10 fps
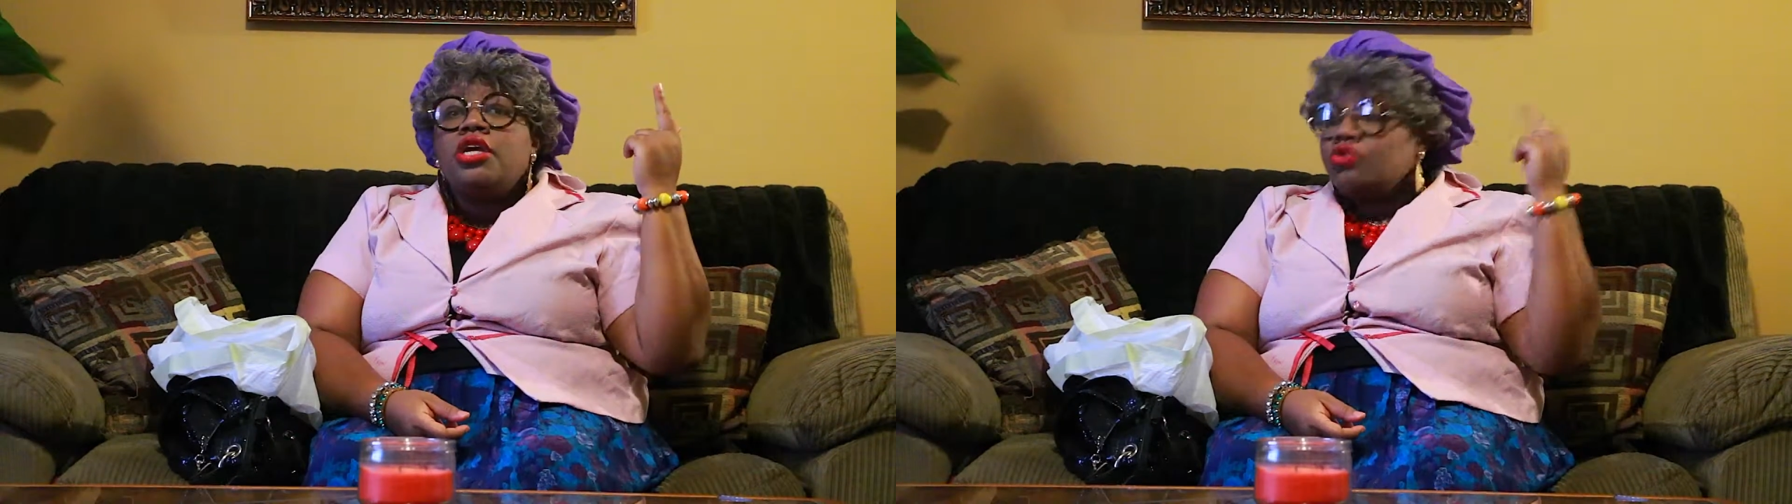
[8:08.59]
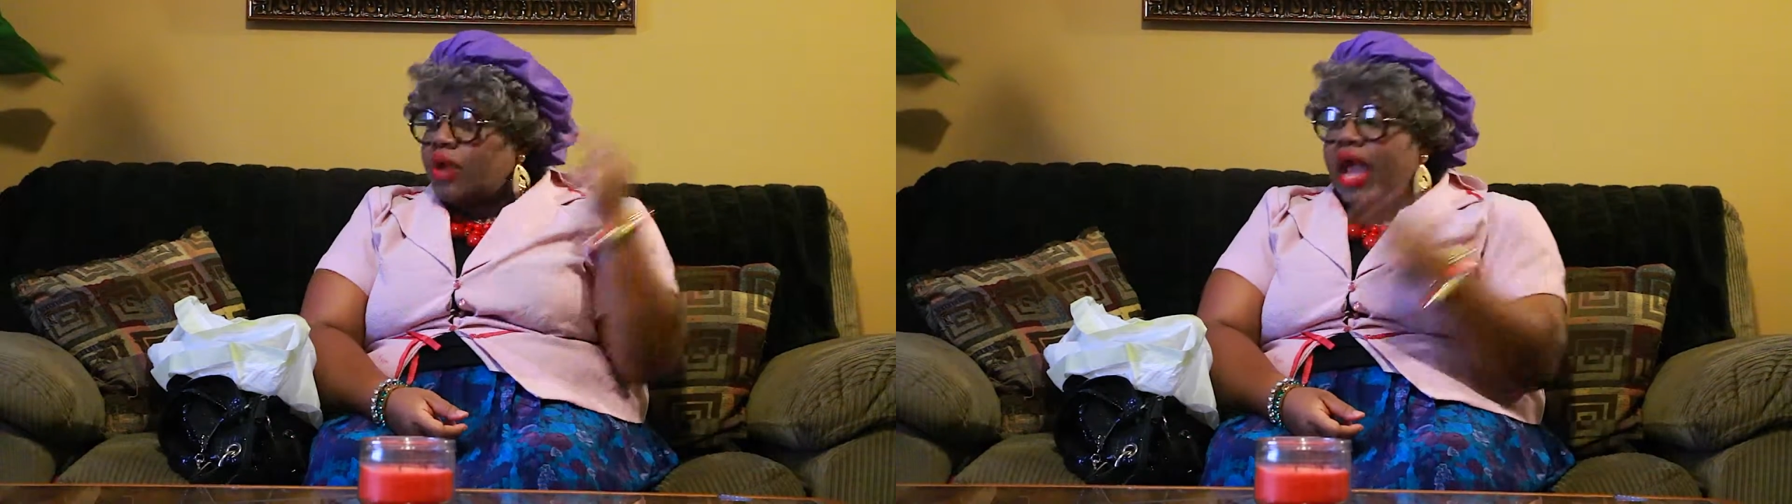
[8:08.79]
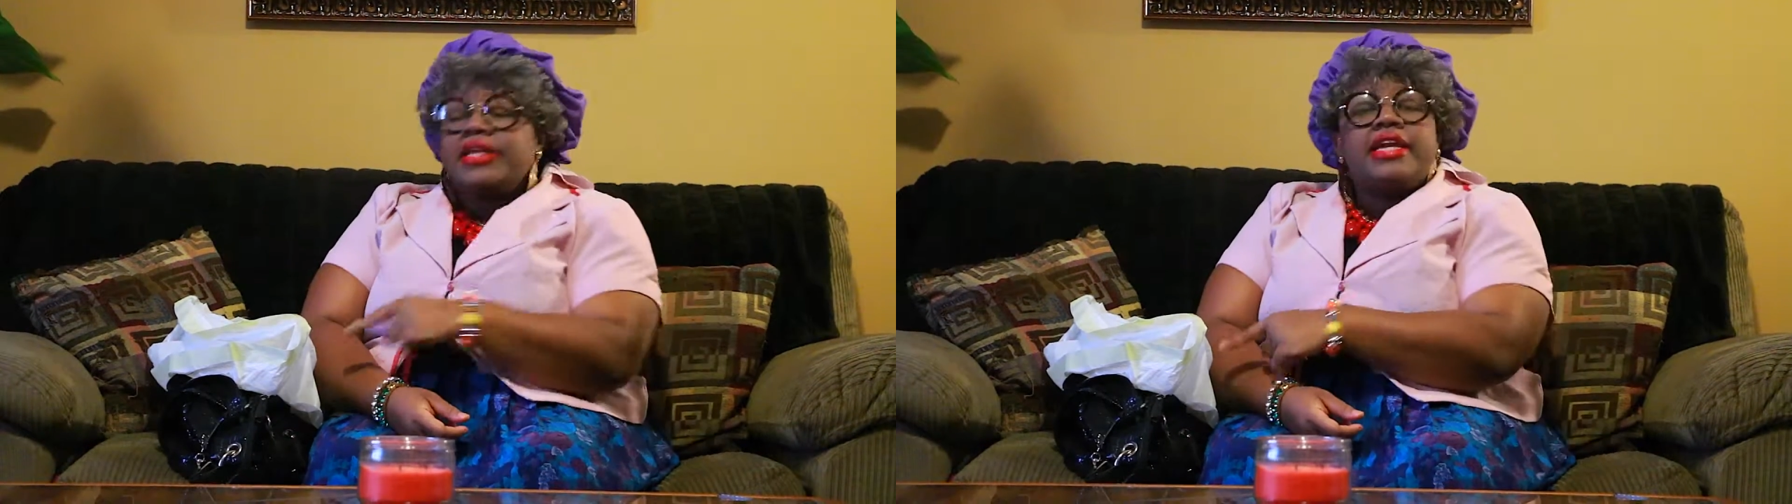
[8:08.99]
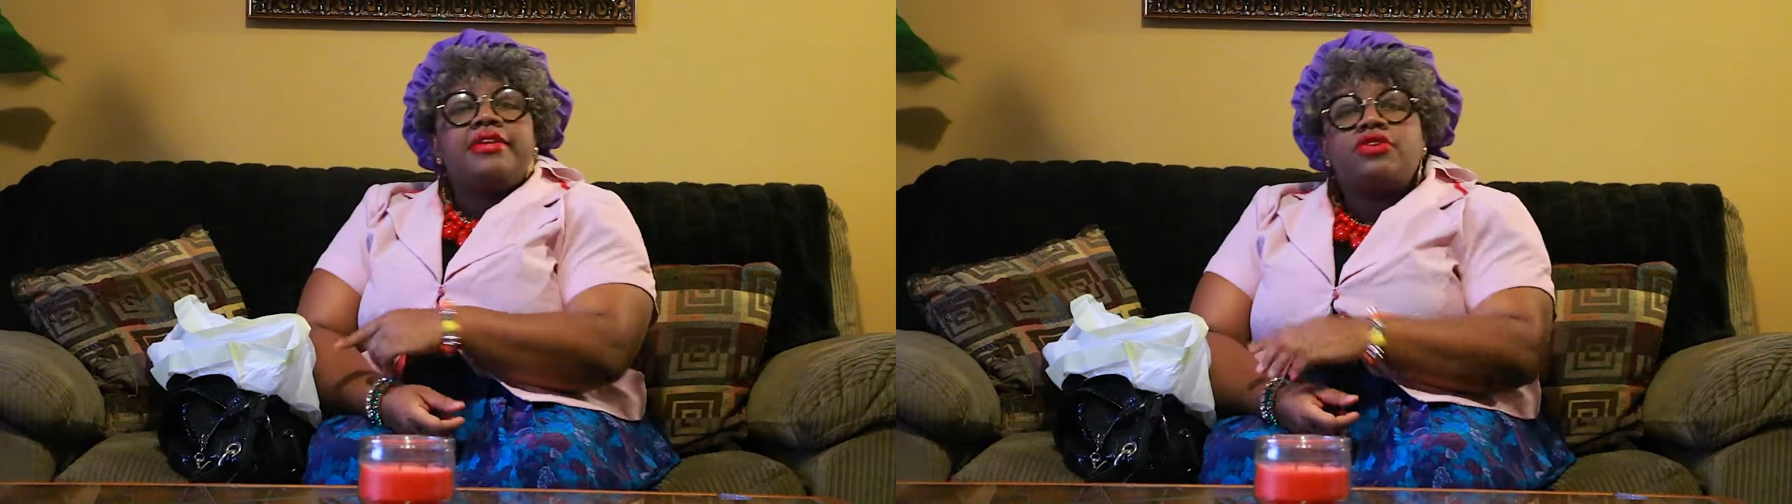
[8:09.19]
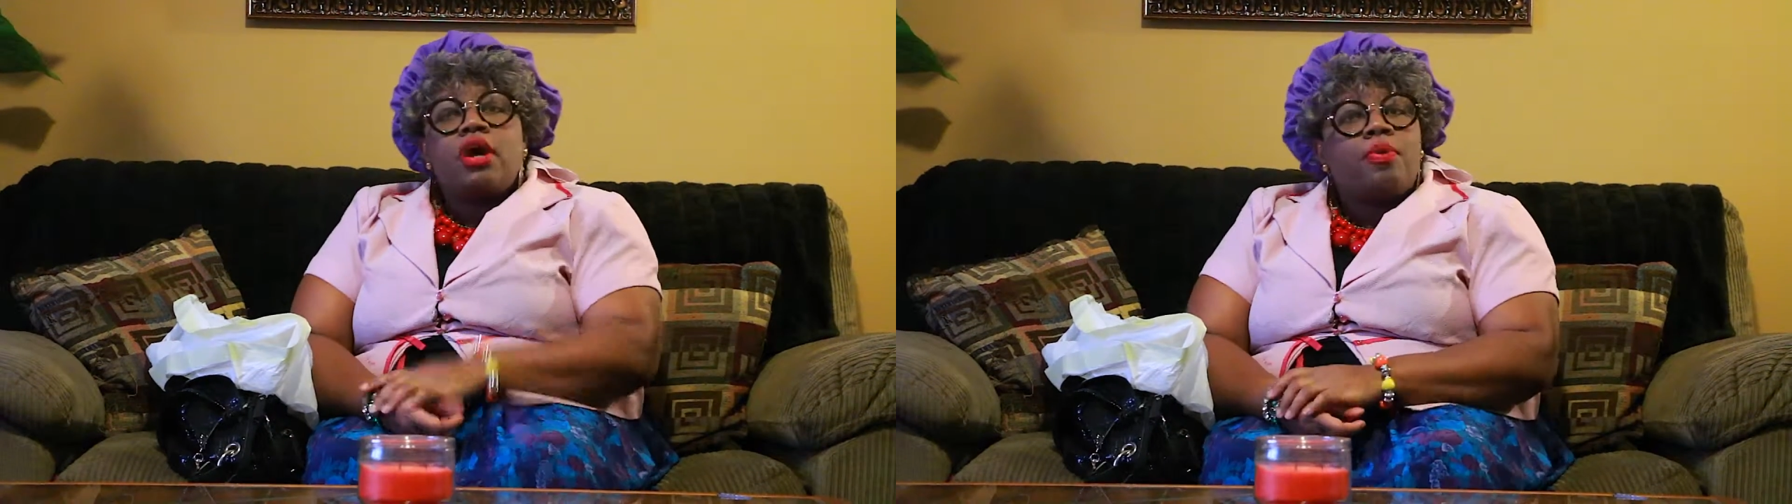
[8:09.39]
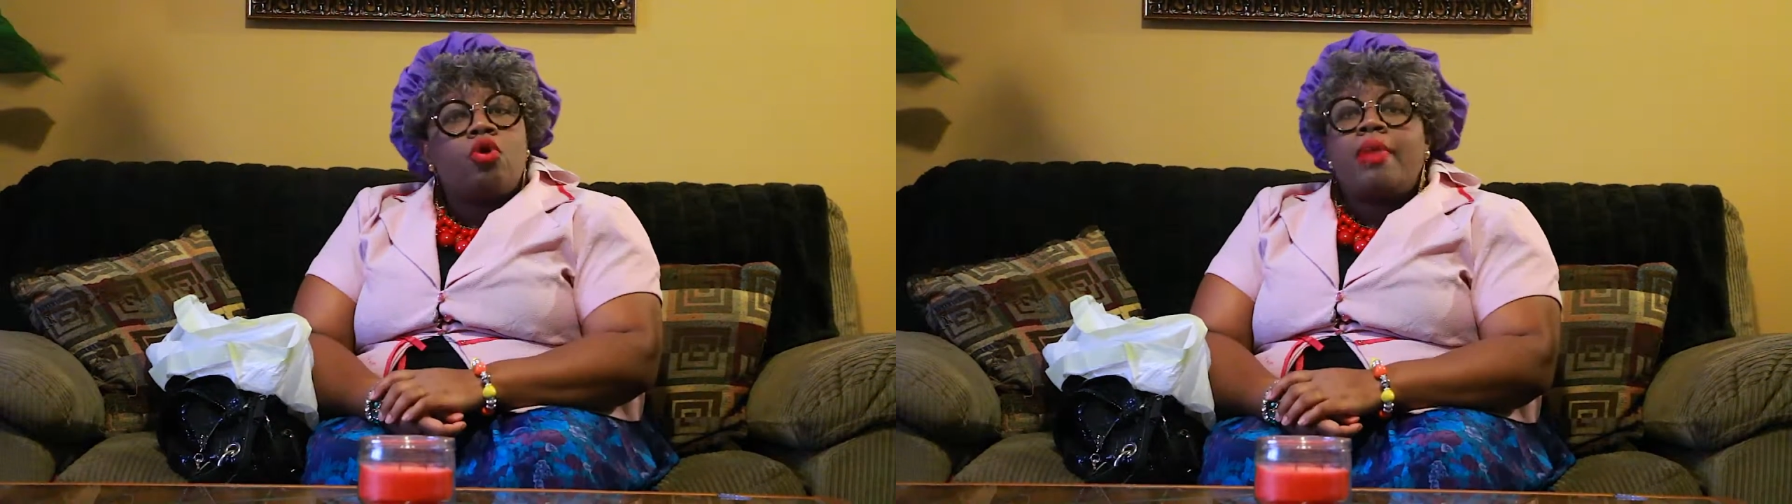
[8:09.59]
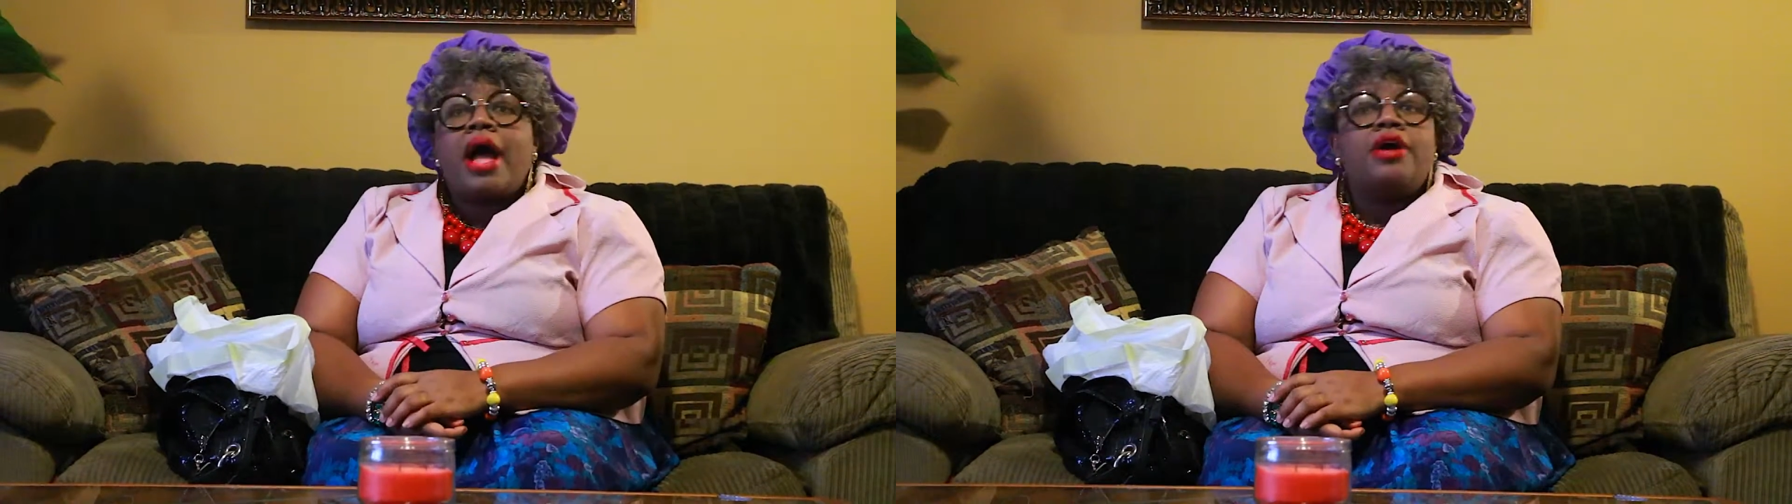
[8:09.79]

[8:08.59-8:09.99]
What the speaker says: trying to get dumped on by